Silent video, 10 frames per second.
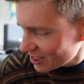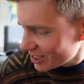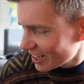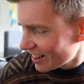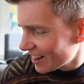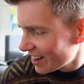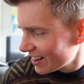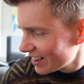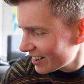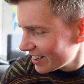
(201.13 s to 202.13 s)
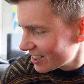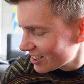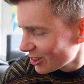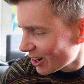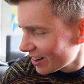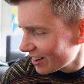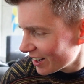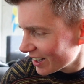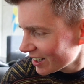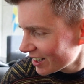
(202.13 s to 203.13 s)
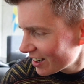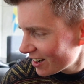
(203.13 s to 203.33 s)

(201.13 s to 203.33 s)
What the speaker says: to share, that it's not like,